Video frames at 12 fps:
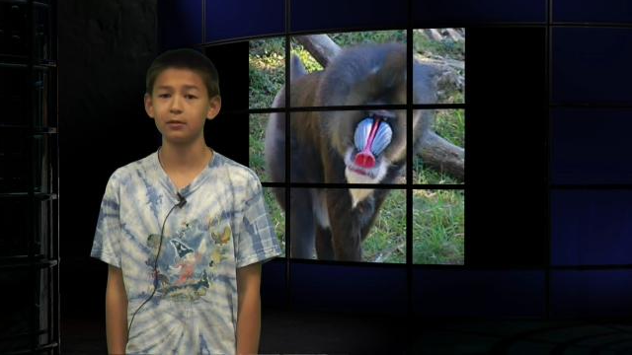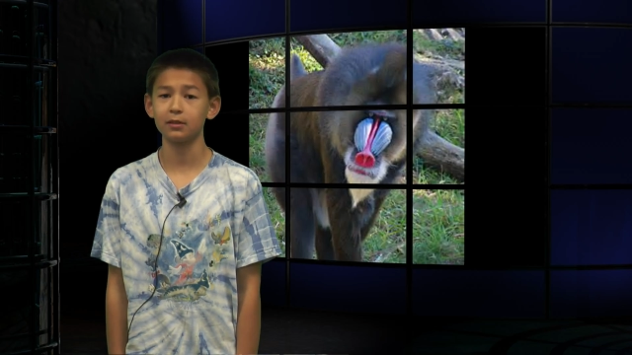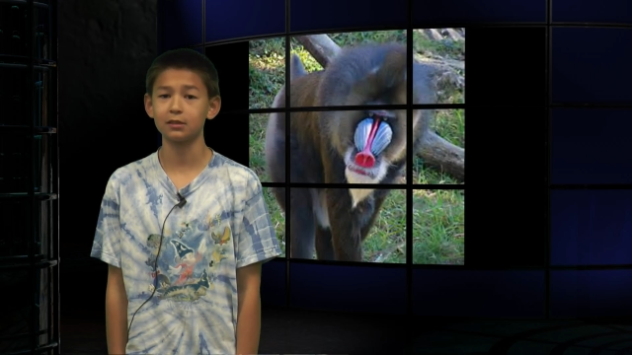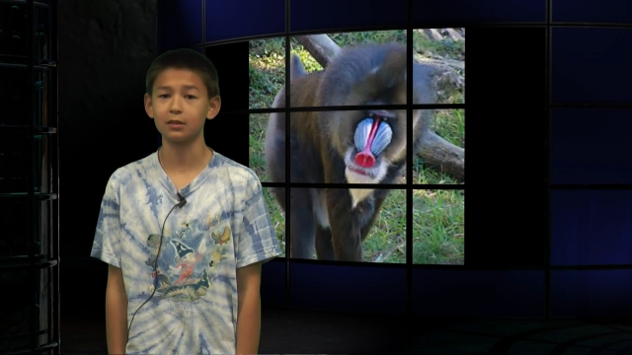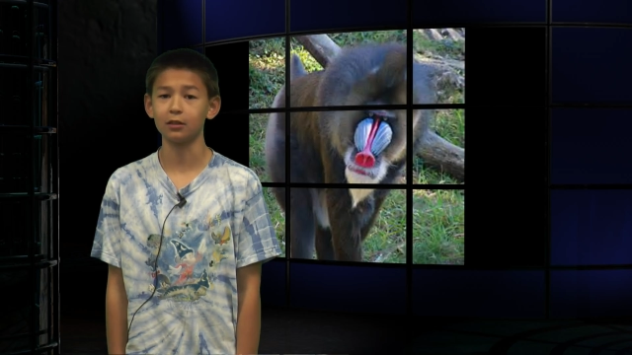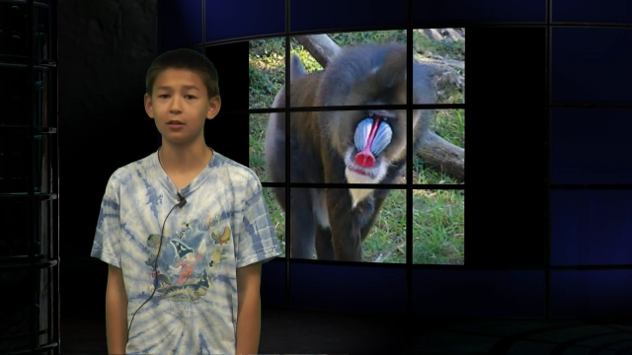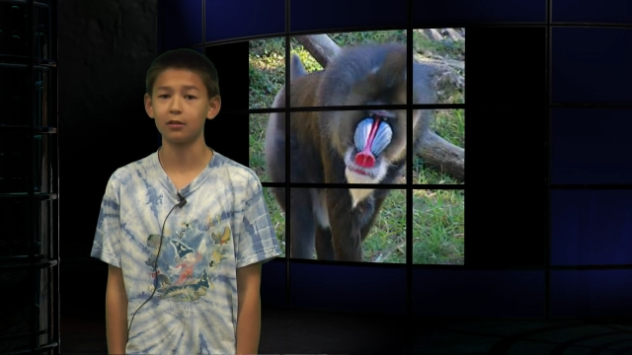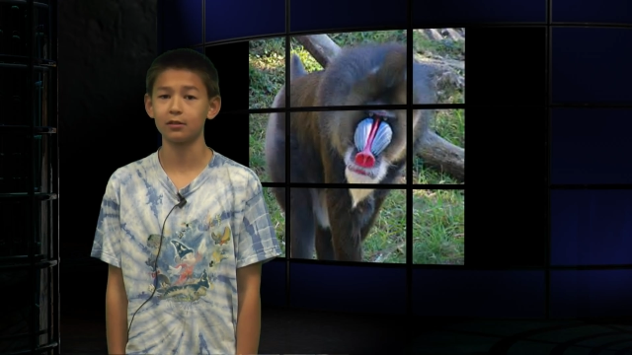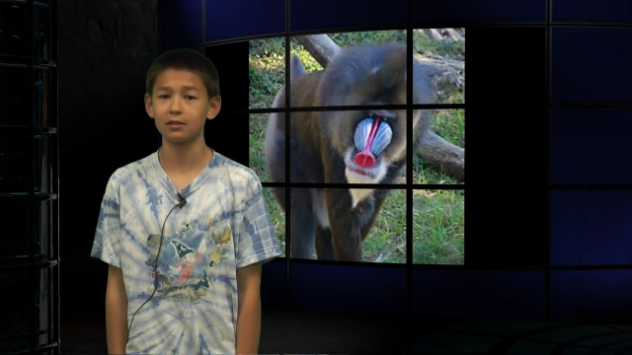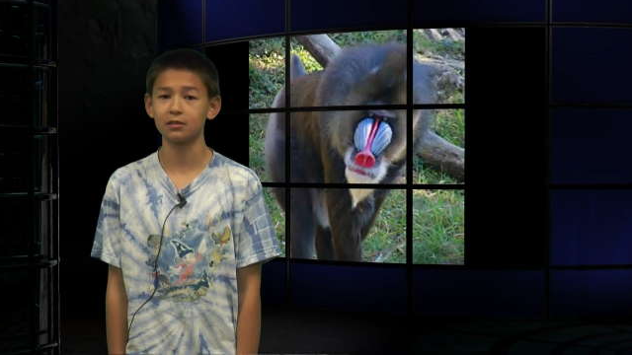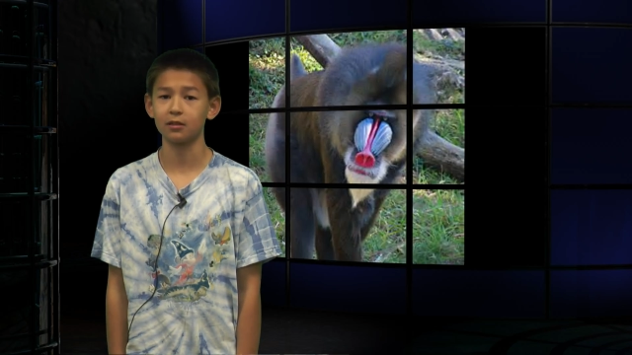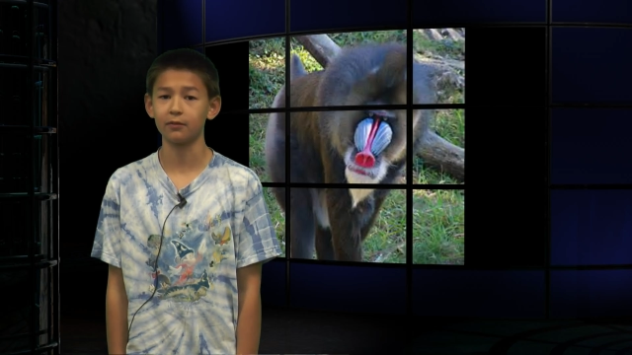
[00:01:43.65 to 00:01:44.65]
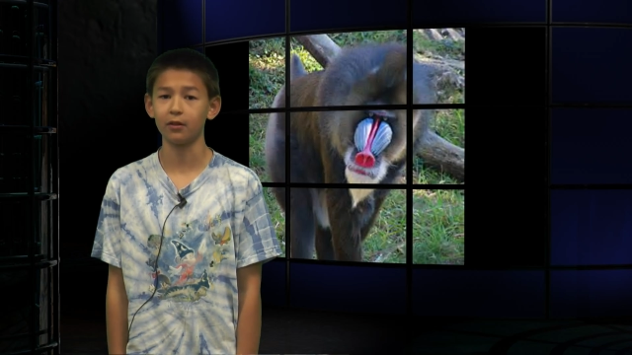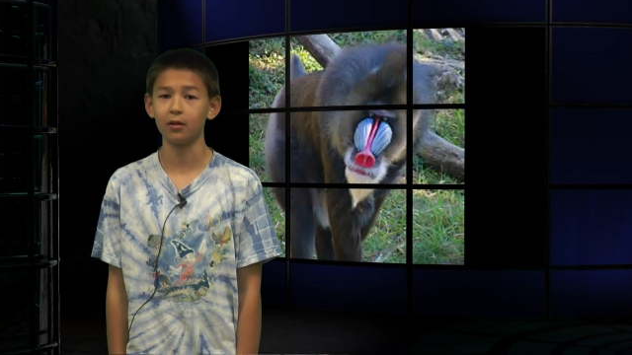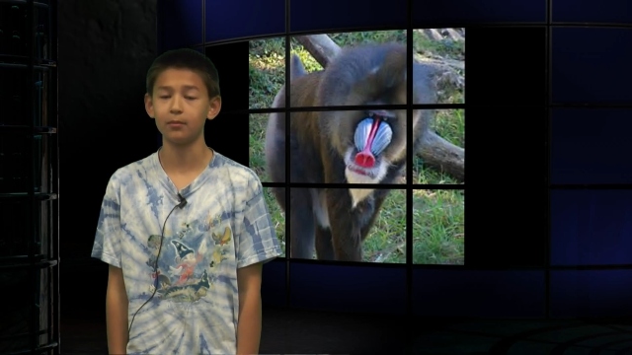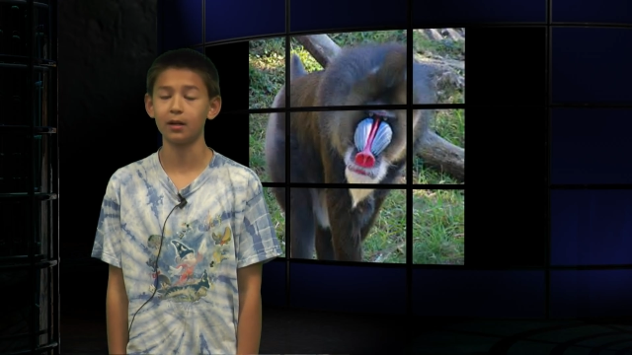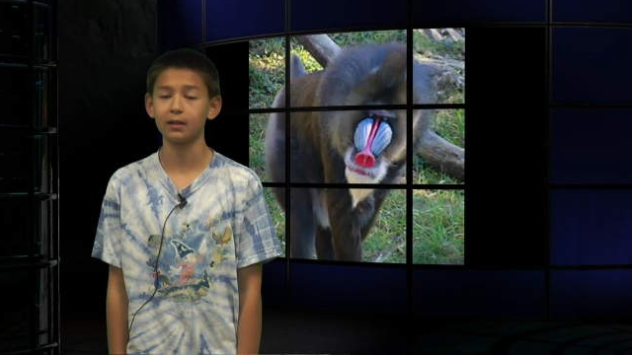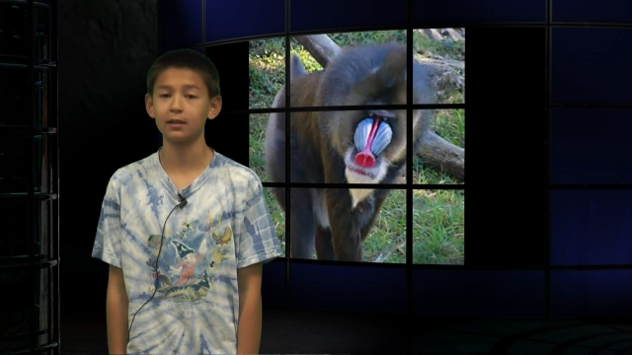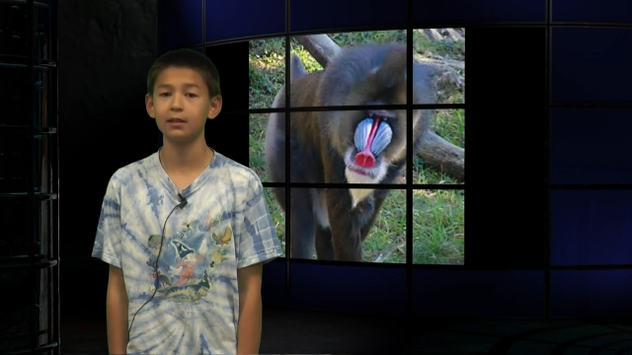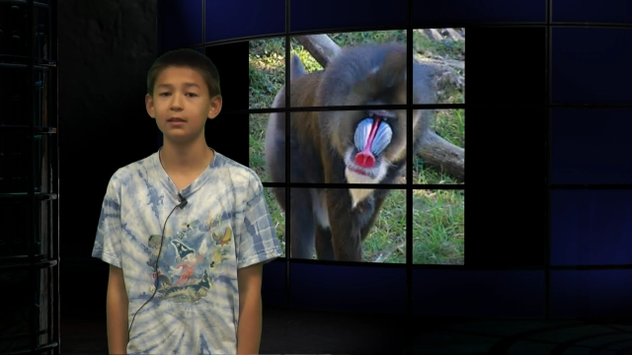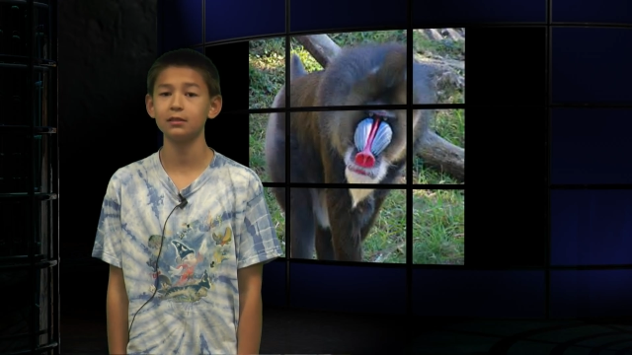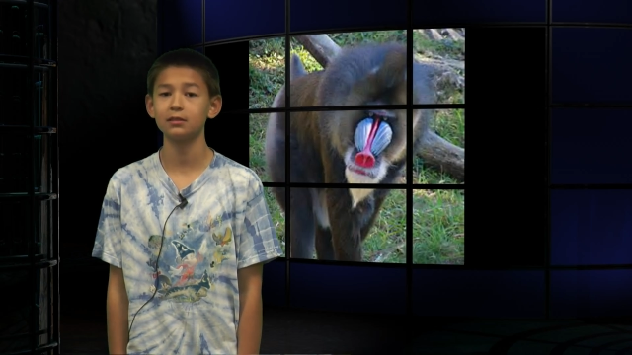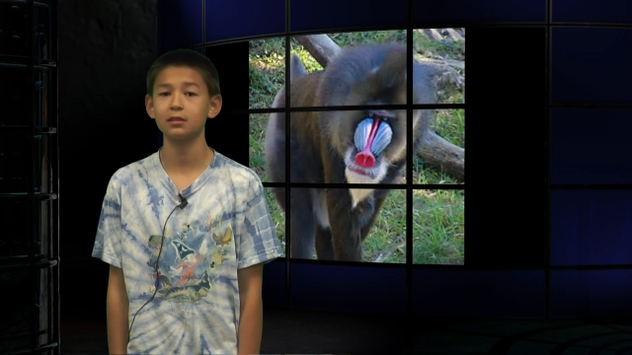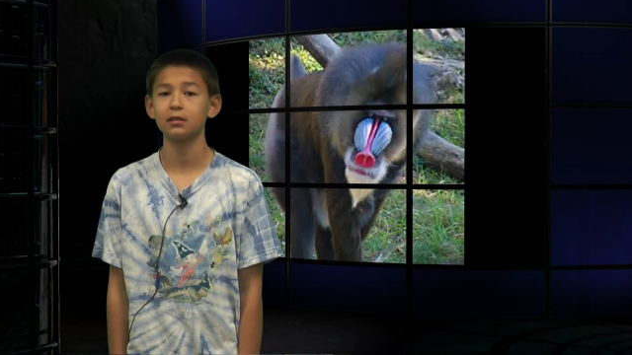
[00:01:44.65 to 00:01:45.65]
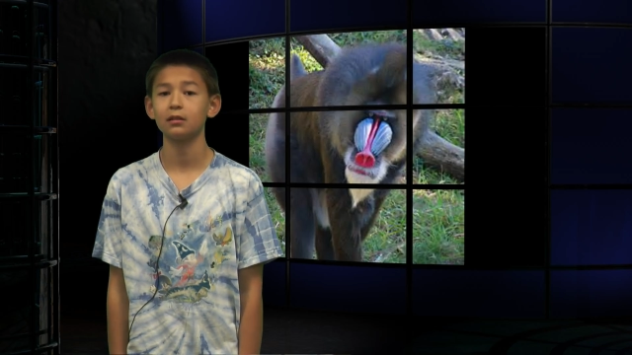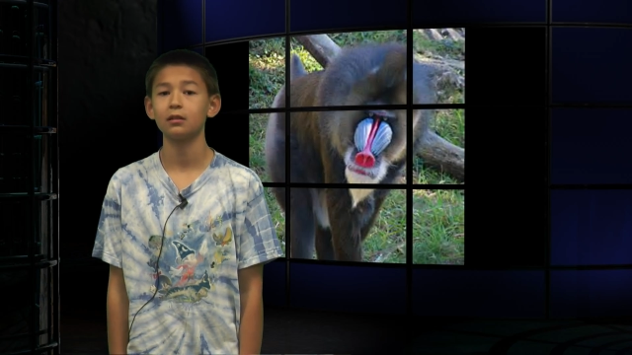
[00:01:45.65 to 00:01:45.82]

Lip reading: is the largest of all monkeys?